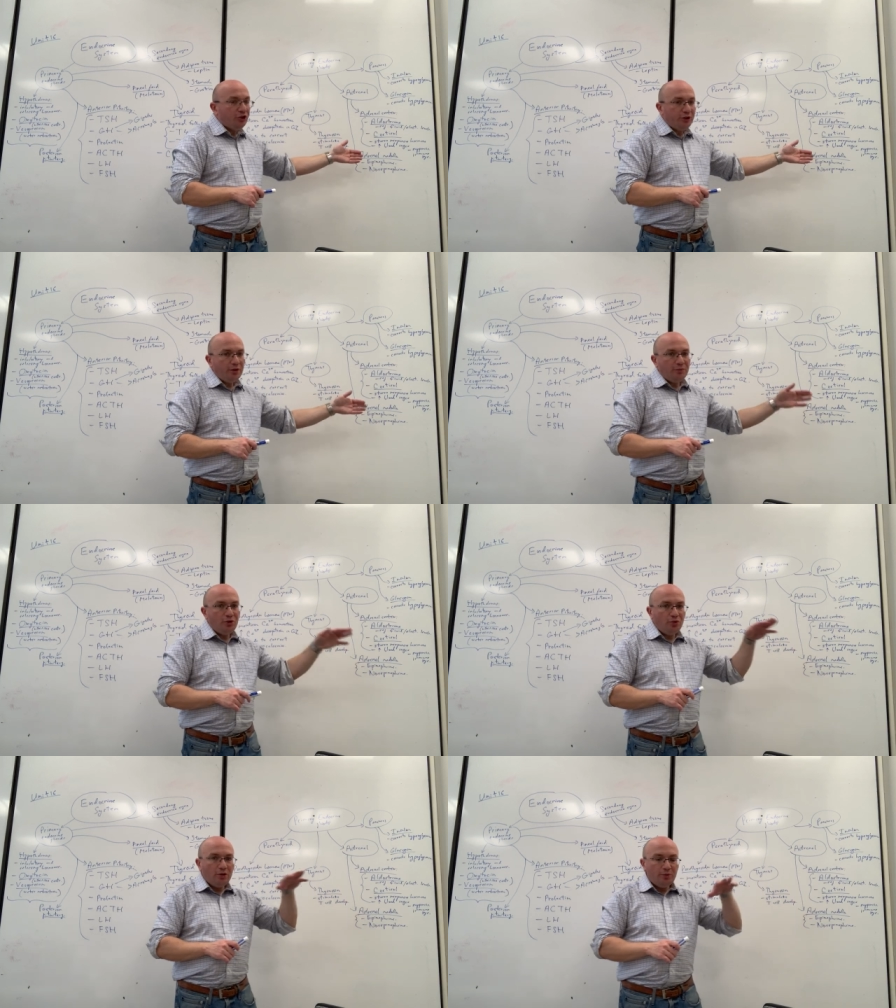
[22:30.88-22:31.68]
adrenal
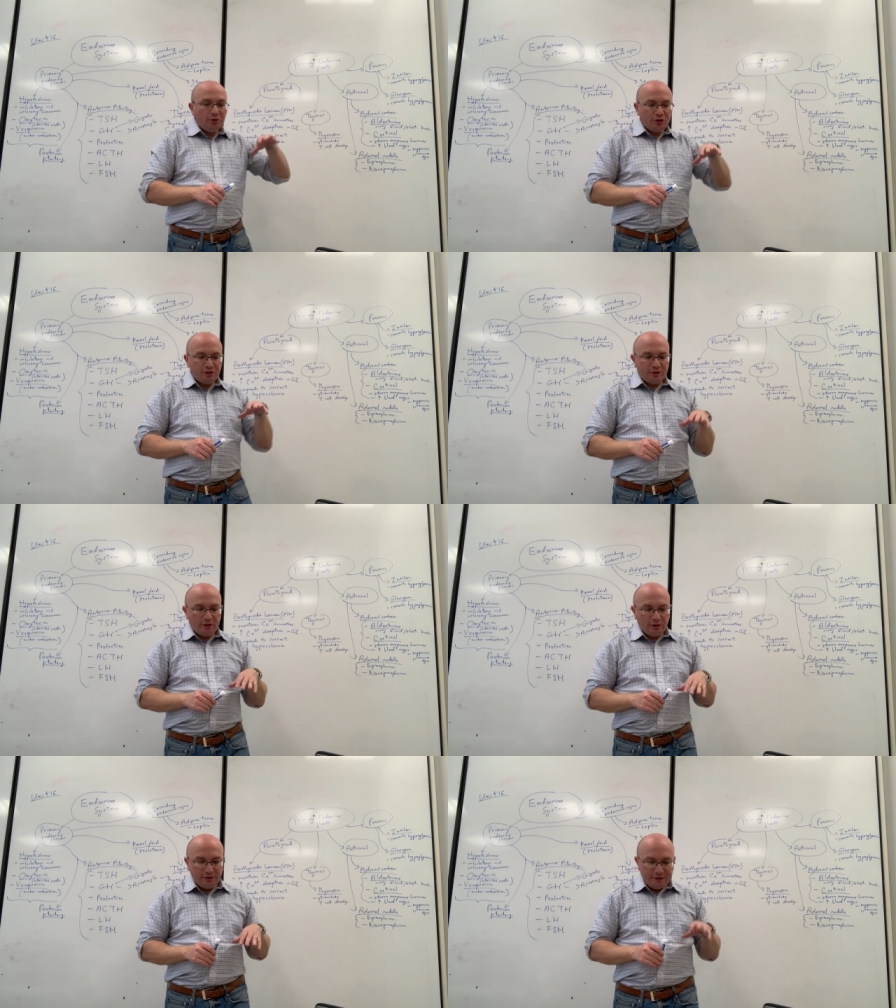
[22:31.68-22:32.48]
medulla, which is
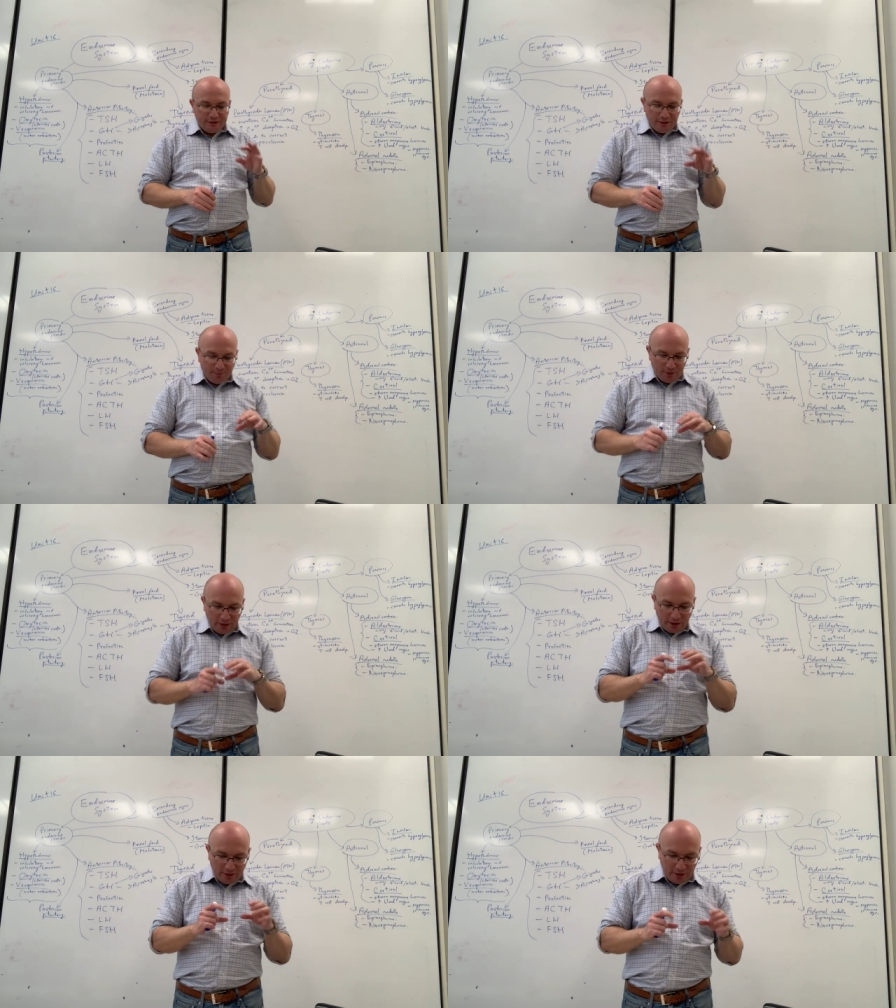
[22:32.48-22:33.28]
the deeper
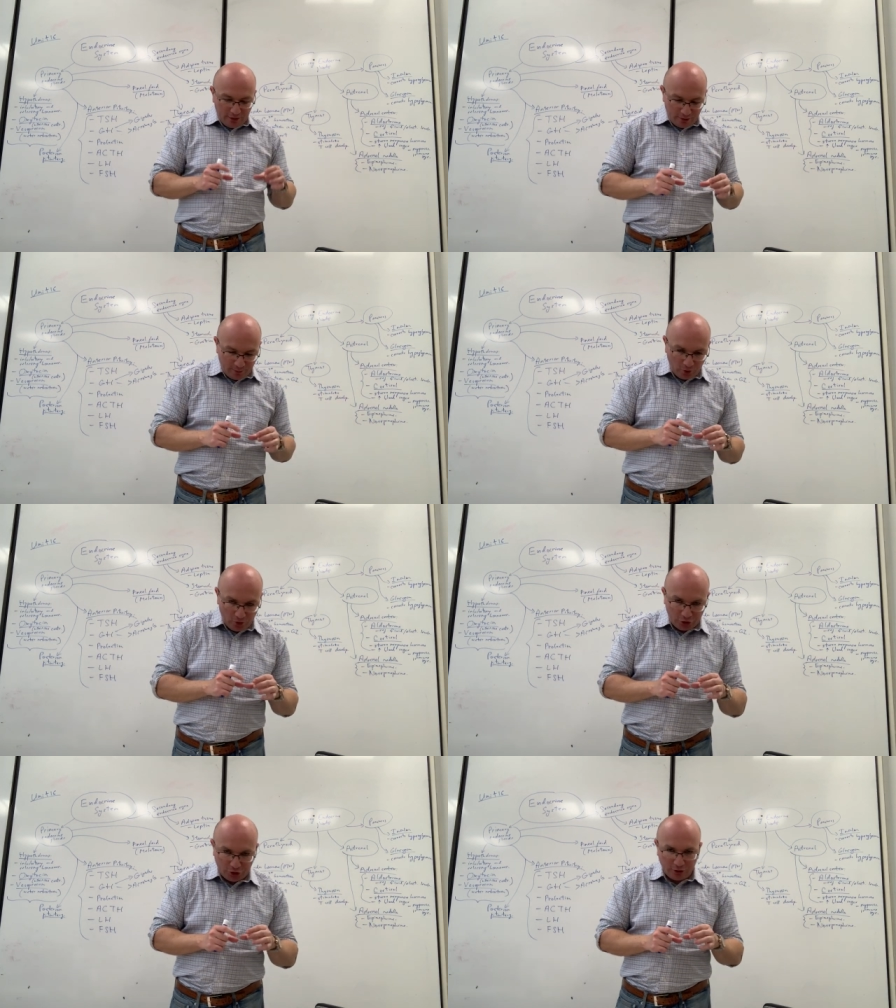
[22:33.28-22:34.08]
kind of inner
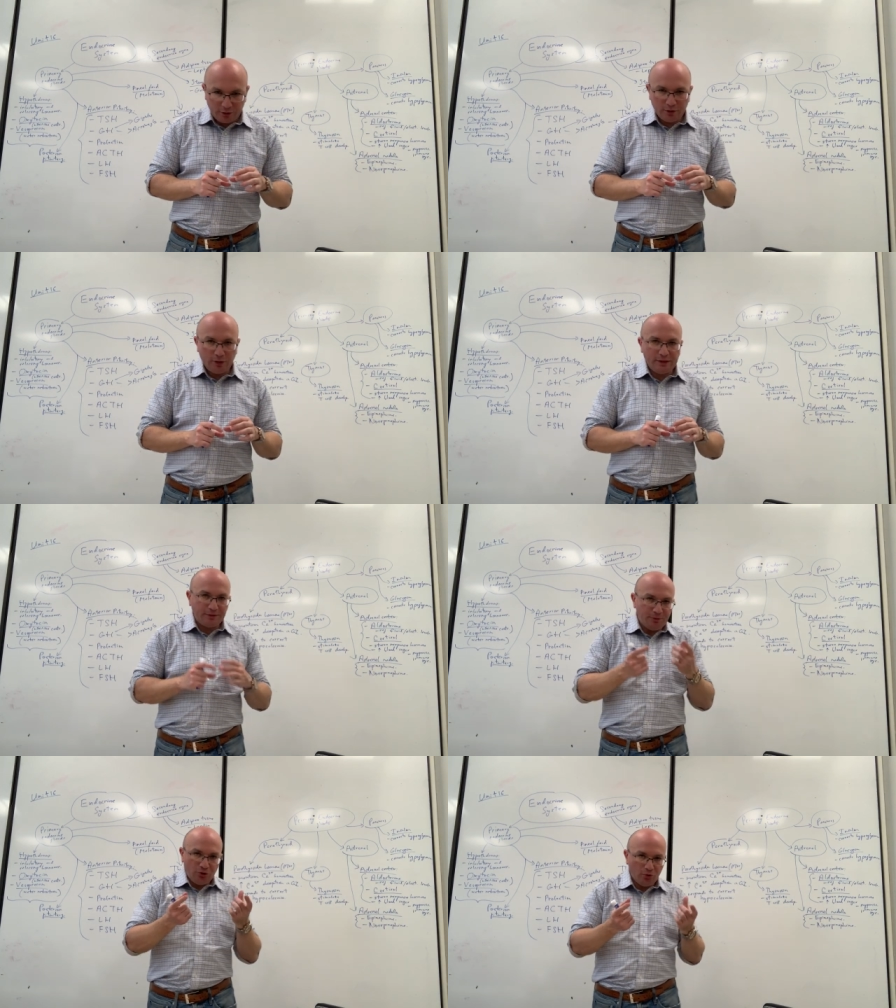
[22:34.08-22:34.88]
portion,
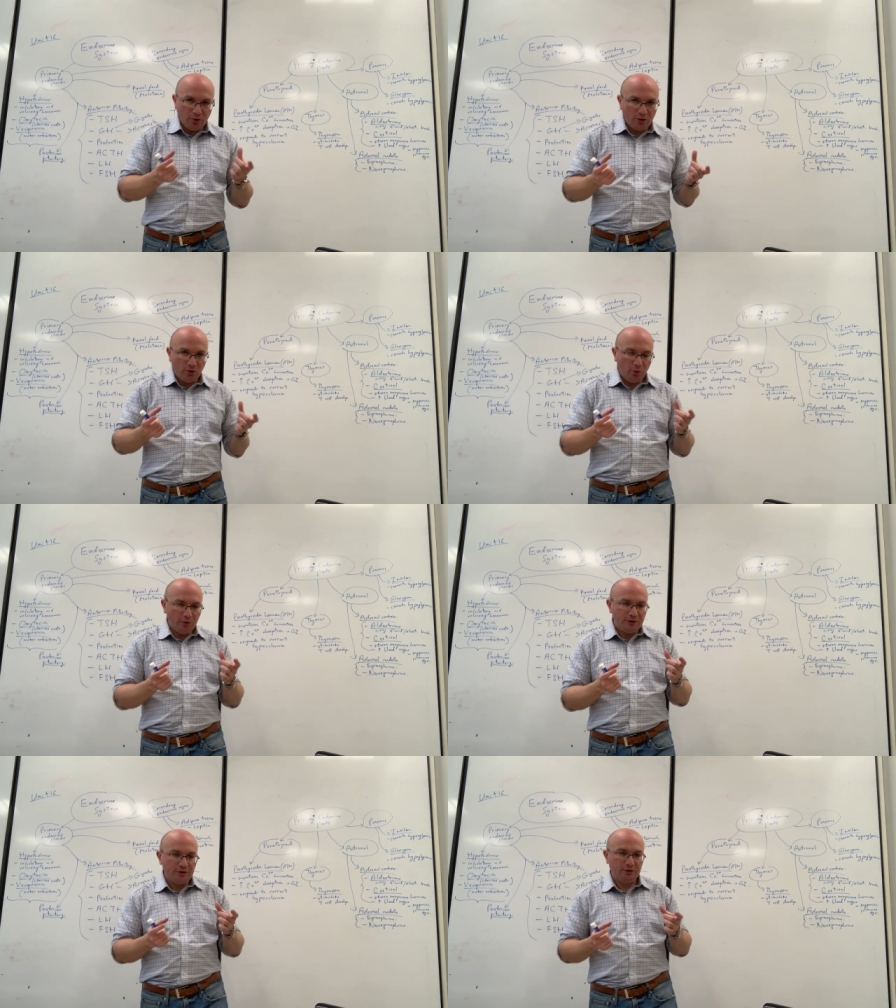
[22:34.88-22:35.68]
as medulla
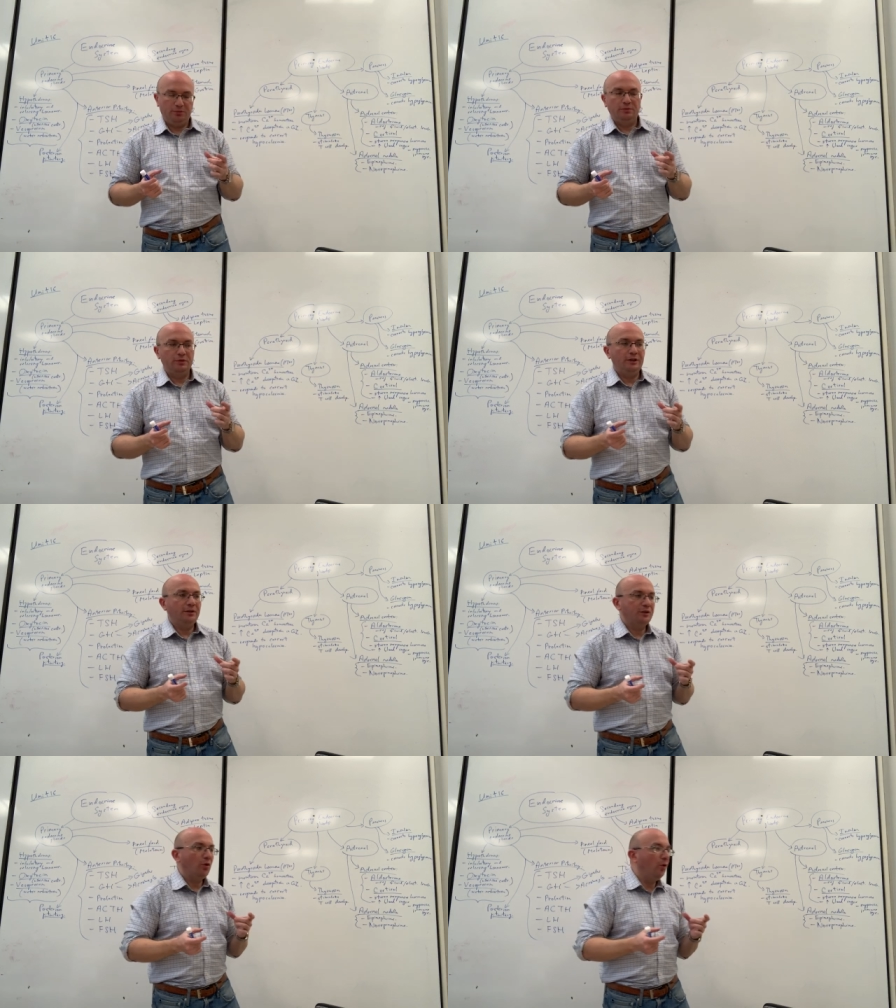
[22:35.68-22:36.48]
always
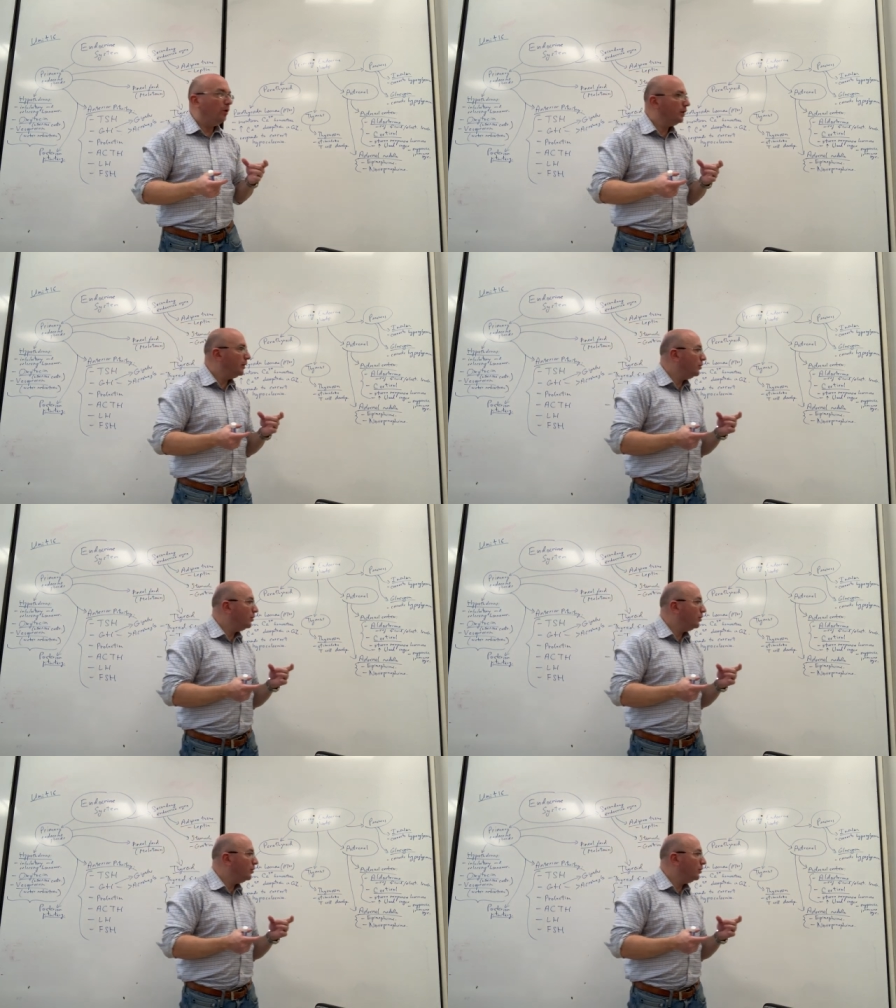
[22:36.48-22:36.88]
is called in